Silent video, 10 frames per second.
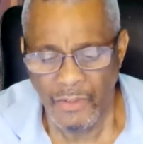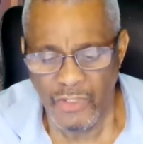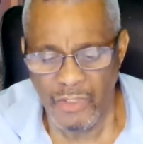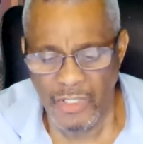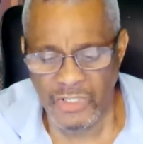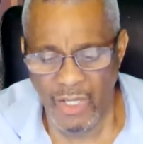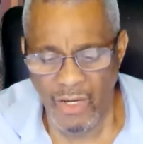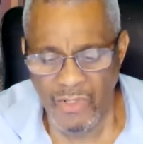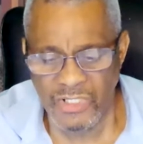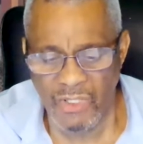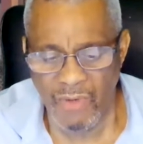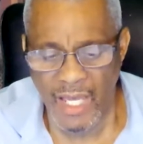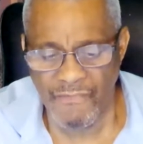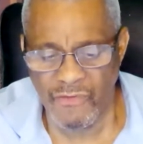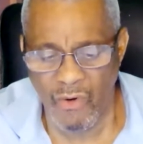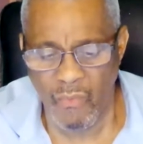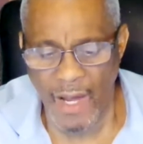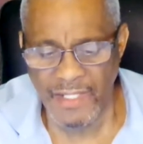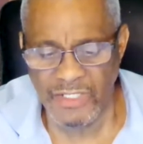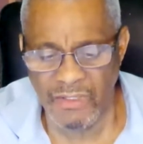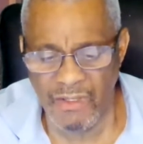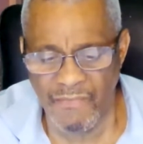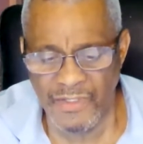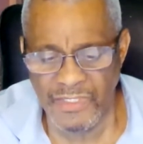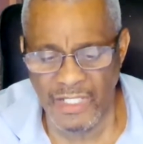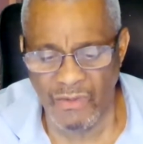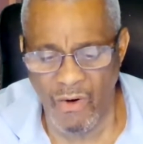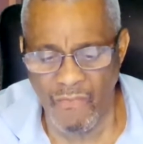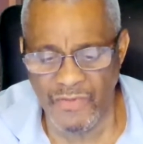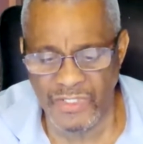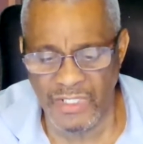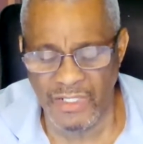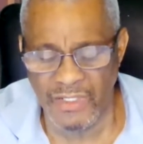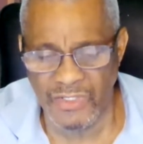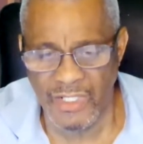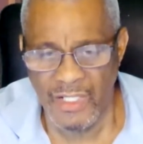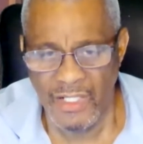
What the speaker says: You must also have your white servants and overseers